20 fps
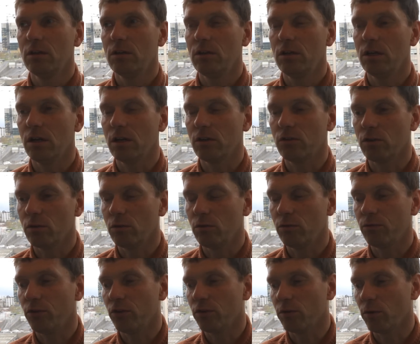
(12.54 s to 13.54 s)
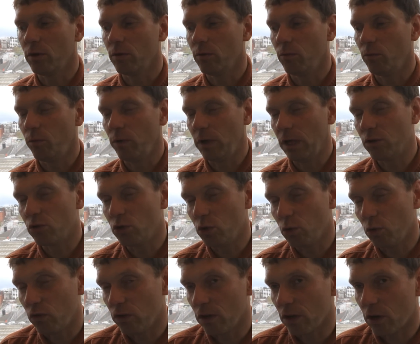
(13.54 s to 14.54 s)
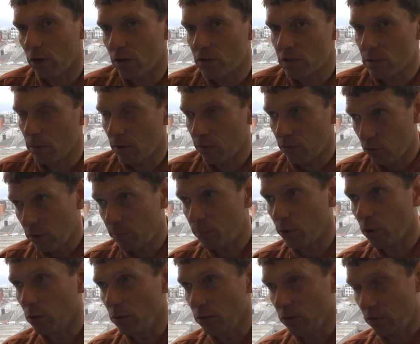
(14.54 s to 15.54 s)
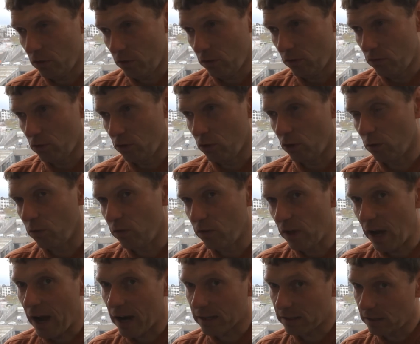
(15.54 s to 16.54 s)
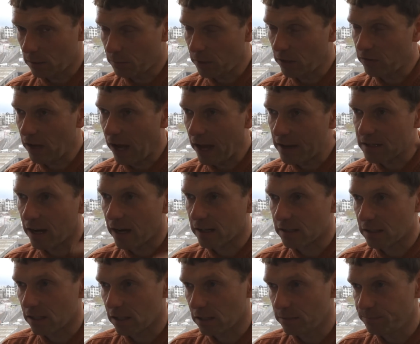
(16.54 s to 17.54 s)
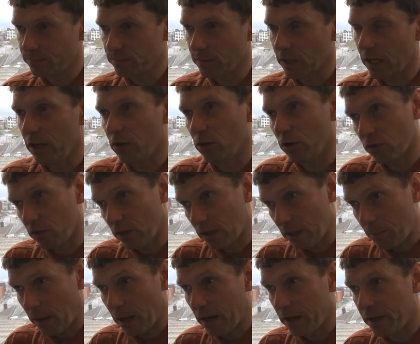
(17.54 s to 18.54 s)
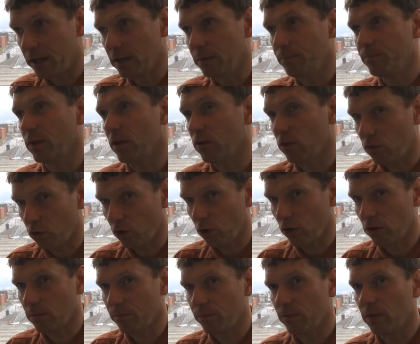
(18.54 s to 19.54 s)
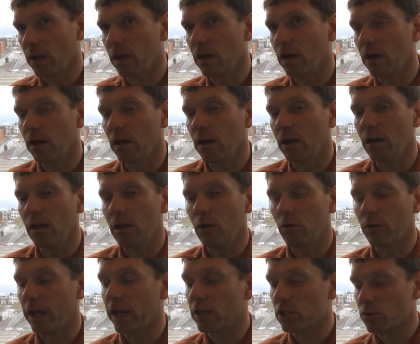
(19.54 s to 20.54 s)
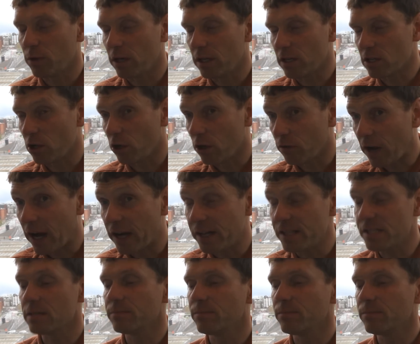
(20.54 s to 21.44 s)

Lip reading: Yeah, so first of all, we introduced the concept of three poles. So not only the Arctic, but the Antarctic and also the Himalaya as a third location where there's a lot of ice.